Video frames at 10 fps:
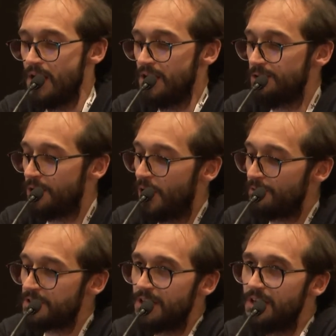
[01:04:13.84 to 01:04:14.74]

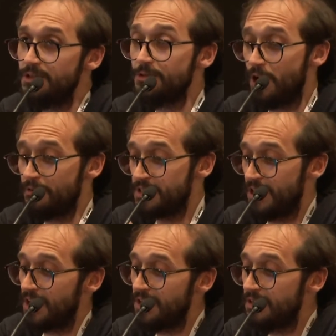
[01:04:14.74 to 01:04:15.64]
YouGov's, uh, YouGov
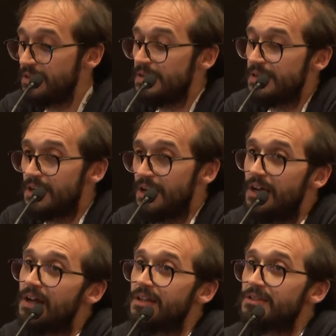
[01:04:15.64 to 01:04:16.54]
study
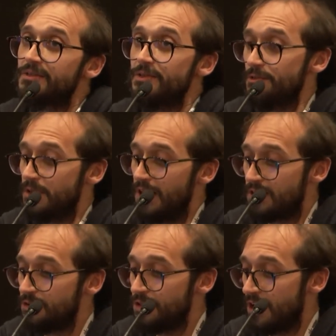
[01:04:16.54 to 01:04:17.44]
uh, interviewed
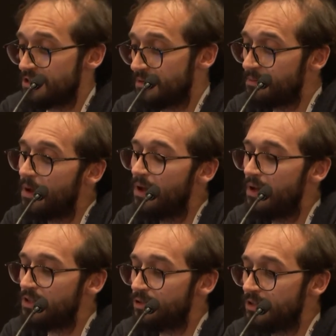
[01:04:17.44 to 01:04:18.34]
like 2,000
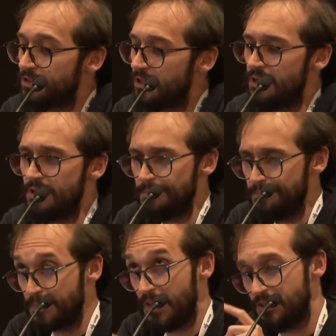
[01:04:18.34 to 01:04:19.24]
uh,
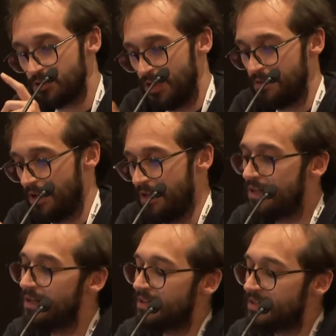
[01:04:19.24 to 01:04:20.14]
um,
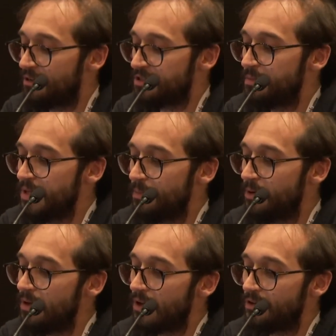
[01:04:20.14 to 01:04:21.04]
uh,
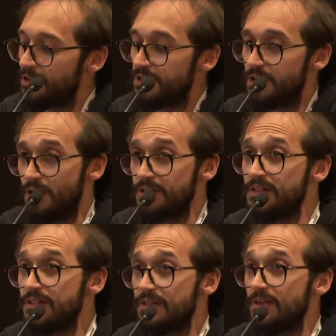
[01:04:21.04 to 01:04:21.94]
people across the
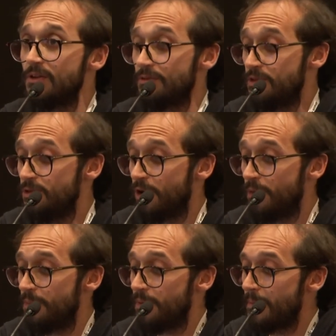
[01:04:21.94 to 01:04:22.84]
continent in all of
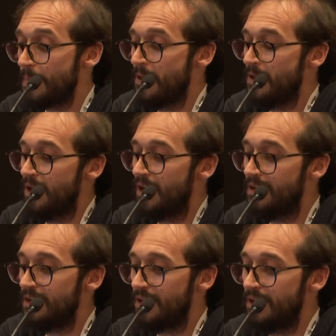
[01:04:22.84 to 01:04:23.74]
Europe and
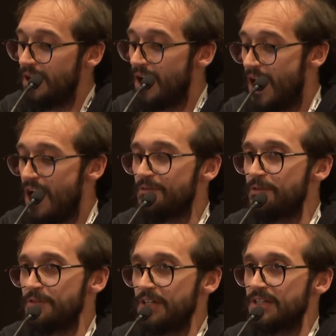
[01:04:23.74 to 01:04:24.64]
nearly half
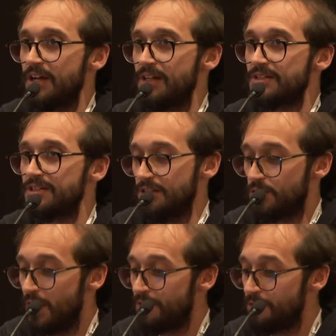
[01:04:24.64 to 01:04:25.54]
of the adults in
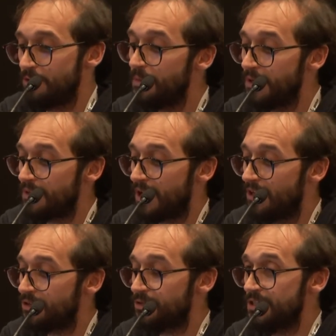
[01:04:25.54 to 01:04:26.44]
12 European
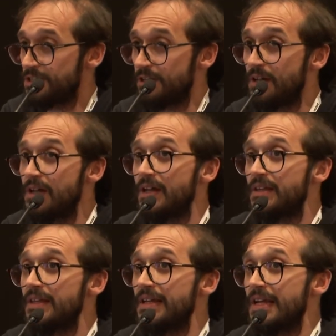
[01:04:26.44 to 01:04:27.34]
countries,
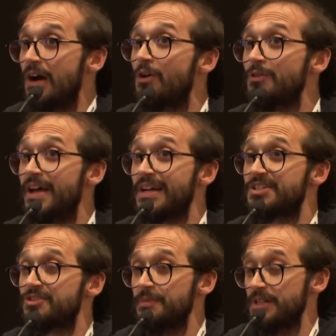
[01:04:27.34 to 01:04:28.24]
they hold
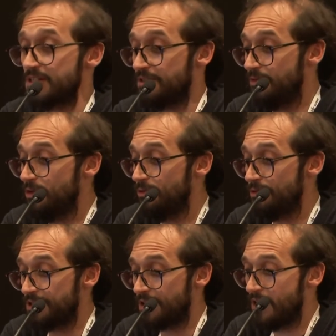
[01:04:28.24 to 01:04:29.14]
extremist
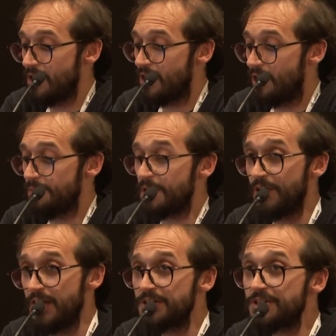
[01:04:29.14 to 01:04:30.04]
views on
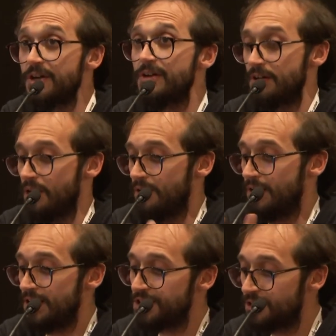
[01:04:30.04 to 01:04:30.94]
immigration, on
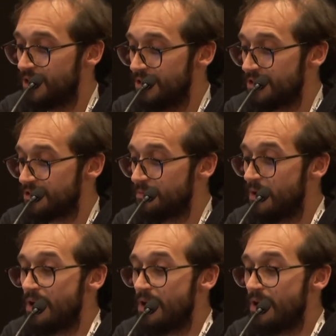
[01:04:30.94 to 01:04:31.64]
nationalism,